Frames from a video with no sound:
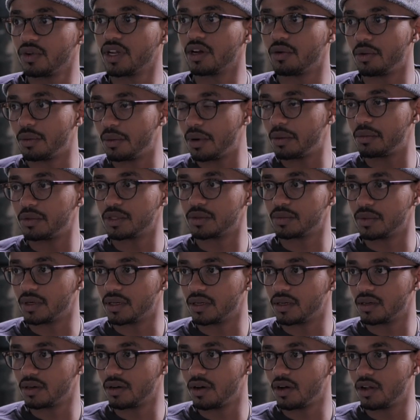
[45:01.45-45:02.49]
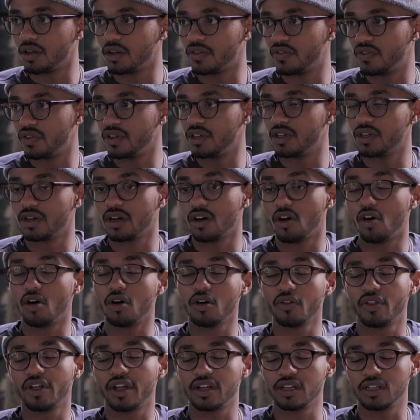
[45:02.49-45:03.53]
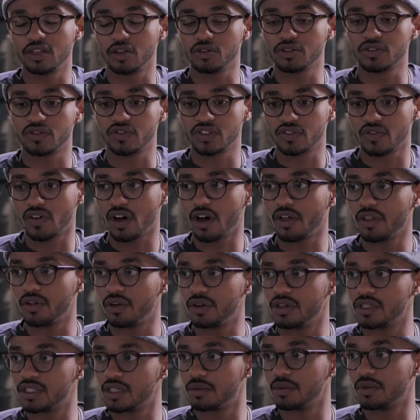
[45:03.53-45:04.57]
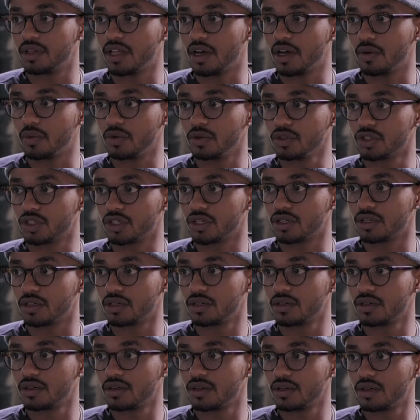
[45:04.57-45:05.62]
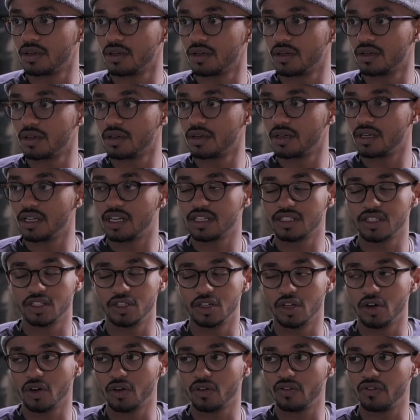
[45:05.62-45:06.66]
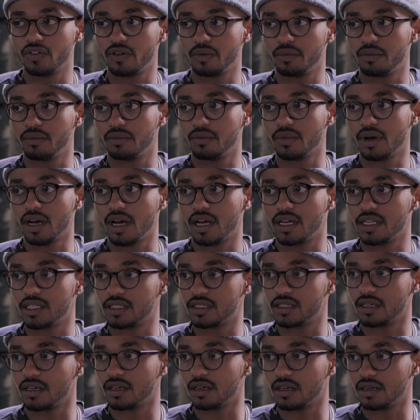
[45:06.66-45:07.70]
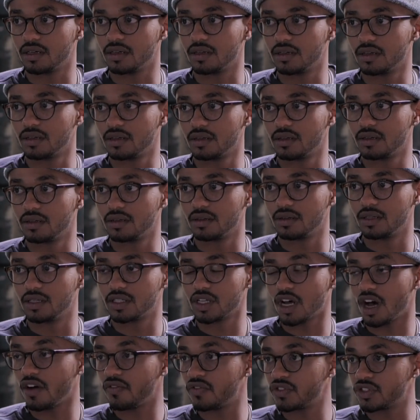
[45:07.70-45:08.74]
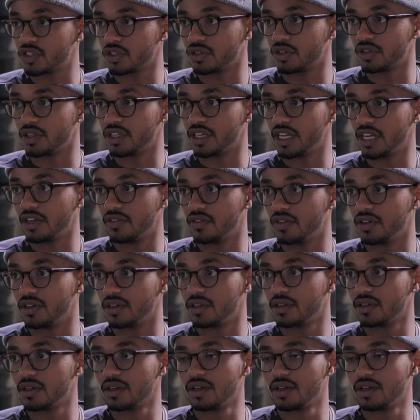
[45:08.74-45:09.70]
well, not remembers, but all that he knows of his father is him in that wheelchair. He doesn't know of him as this officer in the Navy.